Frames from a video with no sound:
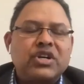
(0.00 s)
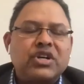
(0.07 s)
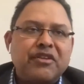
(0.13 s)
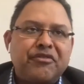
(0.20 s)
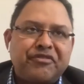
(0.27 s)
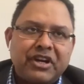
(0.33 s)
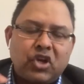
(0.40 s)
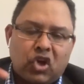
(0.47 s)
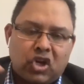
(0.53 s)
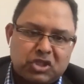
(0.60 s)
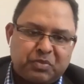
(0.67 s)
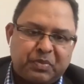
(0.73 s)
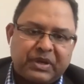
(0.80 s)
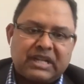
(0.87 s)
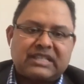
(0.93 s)
is so different
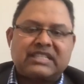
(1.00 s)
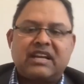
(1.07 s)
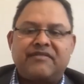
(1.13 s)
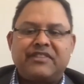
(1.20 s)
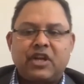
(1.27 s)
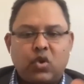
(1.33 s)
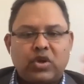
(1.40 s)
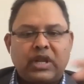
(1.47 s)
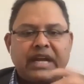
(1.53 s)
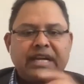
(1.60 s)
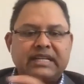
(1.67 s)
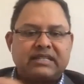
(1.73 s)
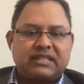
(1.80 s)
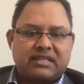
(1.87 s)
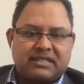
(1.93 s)
hospitals have their own
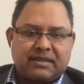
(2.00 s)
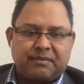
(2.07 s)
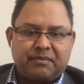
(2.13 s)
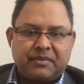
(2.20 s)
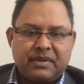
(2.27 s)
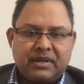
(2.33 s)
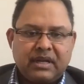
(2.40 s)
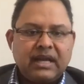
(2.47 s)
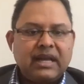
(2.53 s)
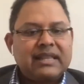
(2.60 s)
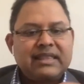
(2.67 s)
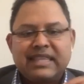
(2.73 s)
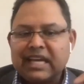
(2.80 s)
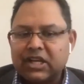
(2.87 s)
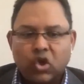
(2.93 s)
IT system.
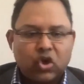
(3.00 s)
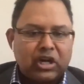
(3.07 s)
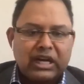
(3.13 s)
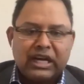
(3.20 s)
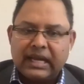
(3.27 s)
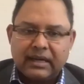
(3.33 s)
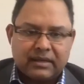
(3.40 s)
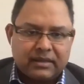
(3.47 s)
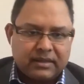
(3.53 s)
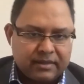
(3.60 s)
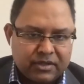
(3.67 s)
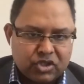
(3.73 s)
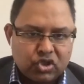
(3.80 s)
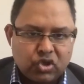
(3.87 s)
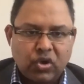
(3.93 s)
They are not linked.
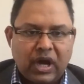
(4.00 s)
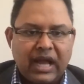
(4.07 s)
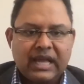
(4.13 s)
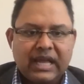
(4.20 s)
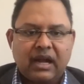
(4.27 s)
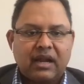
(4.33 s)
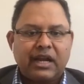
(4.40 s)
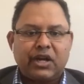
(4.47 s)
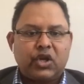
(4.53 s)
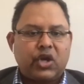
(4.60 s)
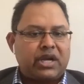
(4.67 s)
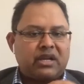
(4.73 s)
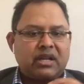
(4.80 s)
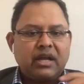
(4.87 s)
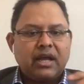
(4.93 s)
So I
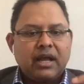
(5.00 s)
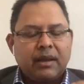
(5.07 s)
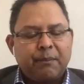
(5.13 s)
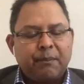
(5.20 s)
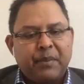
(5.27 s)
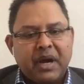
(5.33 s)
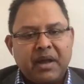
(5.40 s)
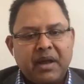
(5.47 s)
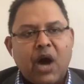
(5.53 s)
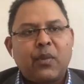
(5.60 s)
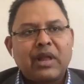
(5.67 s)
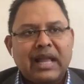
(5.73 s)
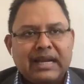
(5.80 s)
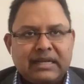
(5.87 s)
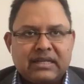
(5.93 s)
cannot get
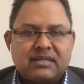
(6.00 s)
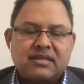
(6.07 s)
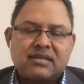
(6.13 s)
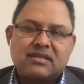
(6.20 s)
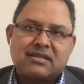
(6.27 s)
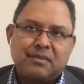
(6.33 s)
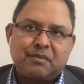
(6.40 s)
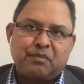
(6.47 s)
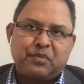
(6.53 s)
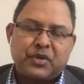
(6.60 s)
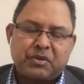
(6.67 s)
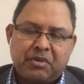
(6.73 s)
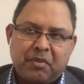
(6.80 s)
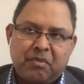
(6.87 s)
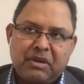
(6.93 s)
our IT system
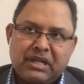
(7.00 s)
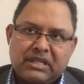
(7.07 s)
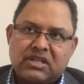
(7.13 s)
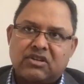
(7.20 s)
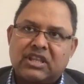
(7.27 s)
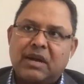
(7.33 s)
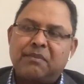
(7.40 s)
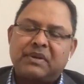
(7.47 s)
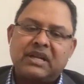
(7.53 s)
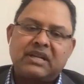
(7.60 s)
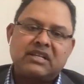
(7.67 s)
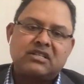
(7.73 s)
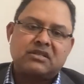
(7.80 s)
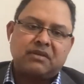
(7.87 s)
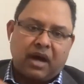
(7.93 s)
probably in
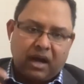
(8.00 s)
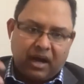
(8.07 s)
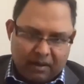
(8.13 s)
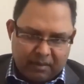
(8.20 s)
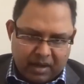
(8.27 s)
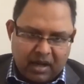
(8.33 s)
Southampton is